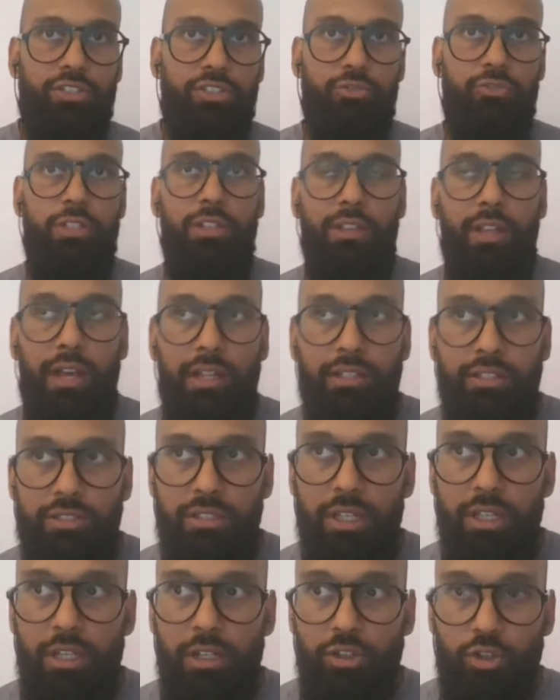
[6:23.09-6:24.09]
street lights
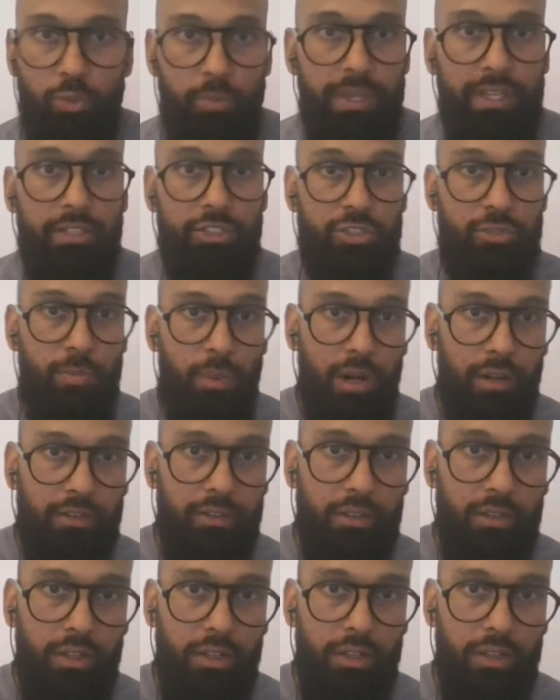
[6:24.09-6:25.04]
to make it smart